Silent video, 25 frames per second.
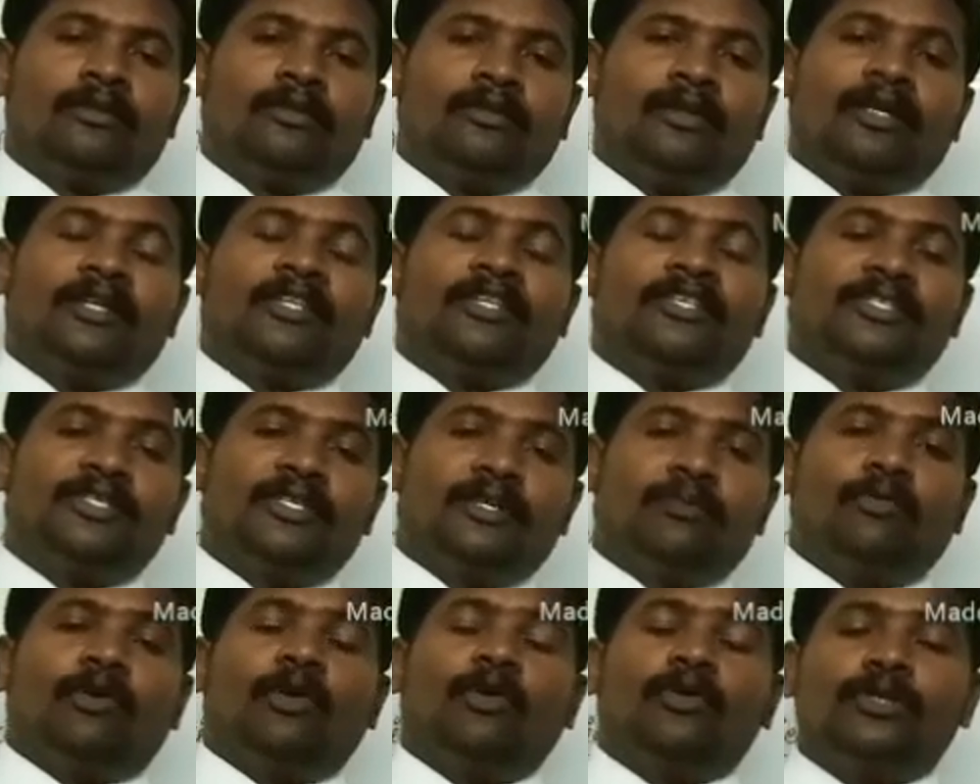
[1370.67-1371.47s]
That is
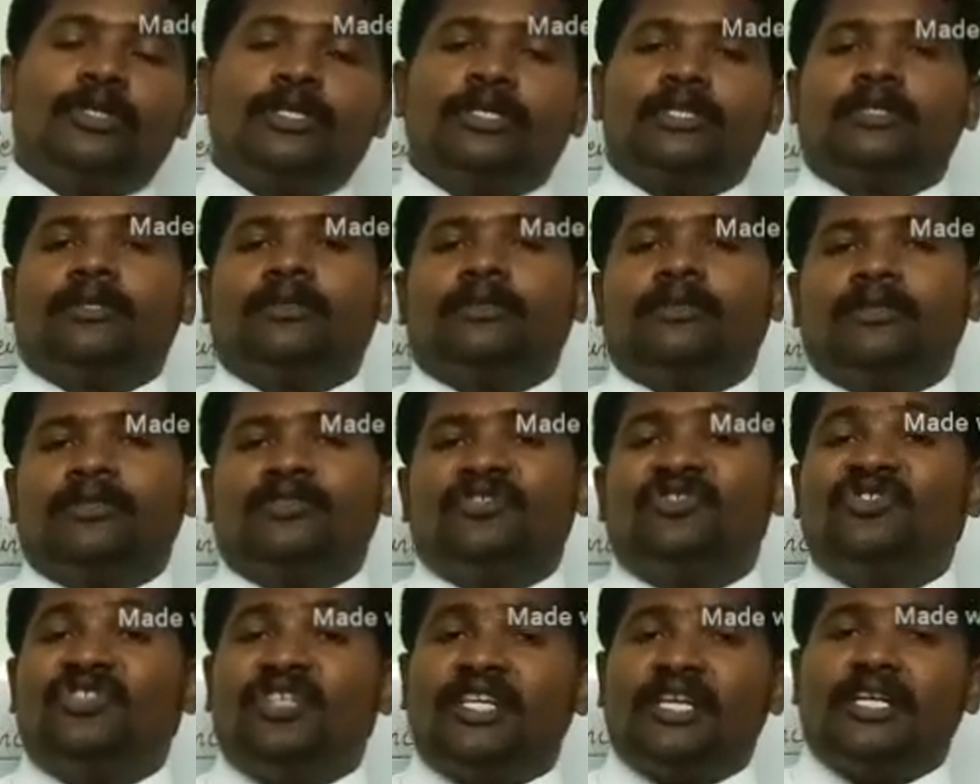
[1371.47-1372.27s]
about
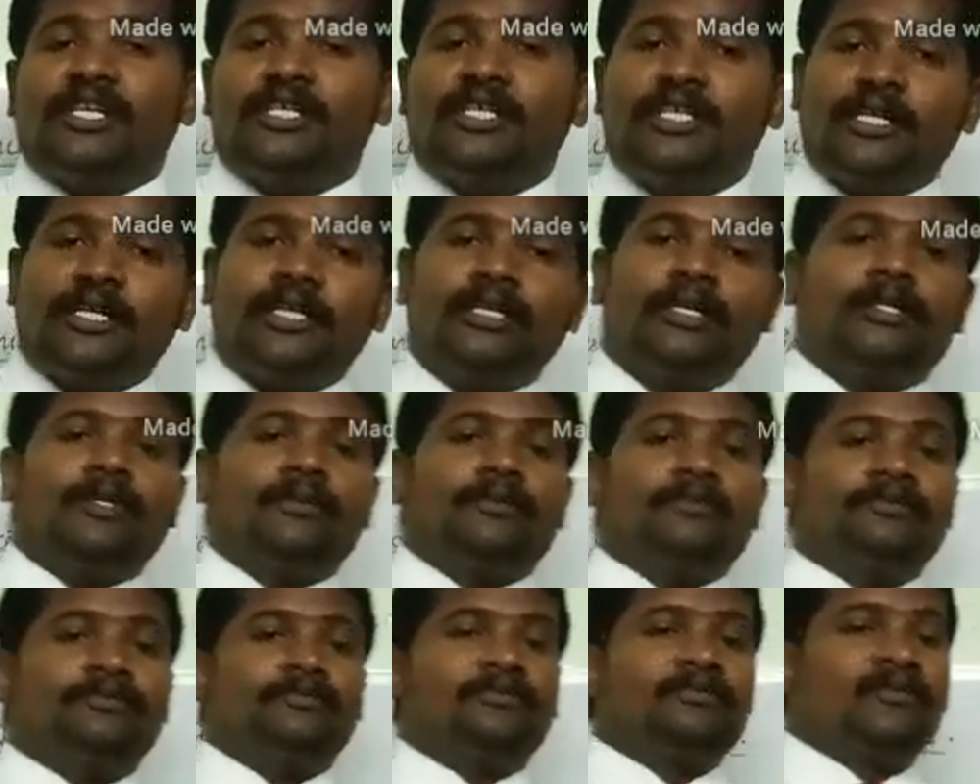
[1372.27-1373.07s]
genetic
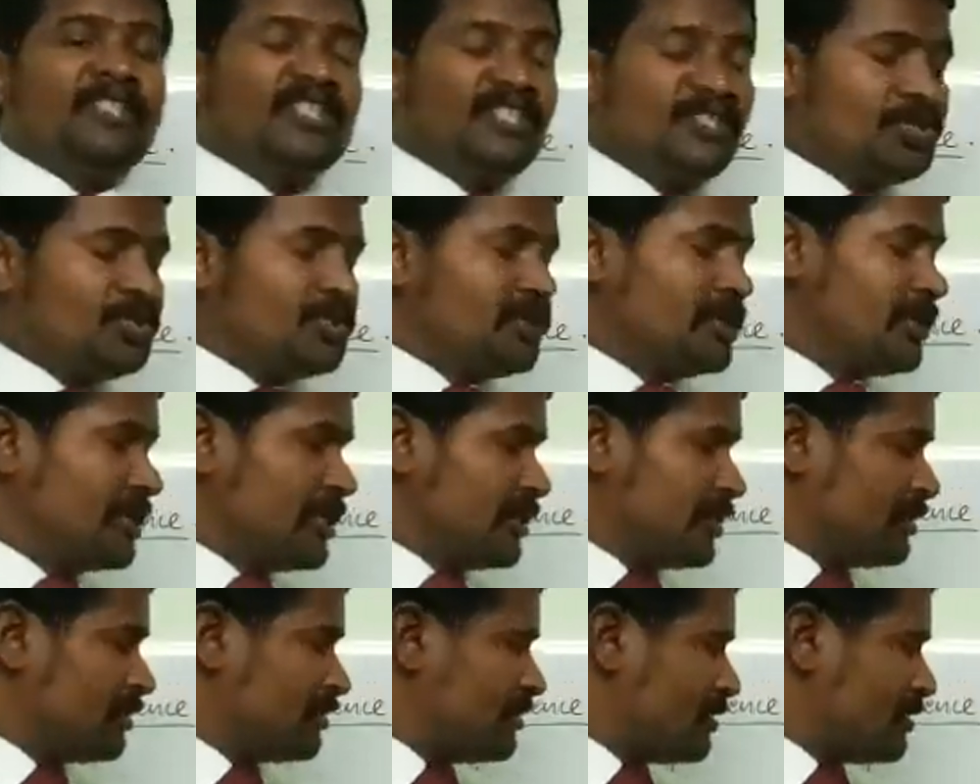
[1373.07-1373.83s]
engineering.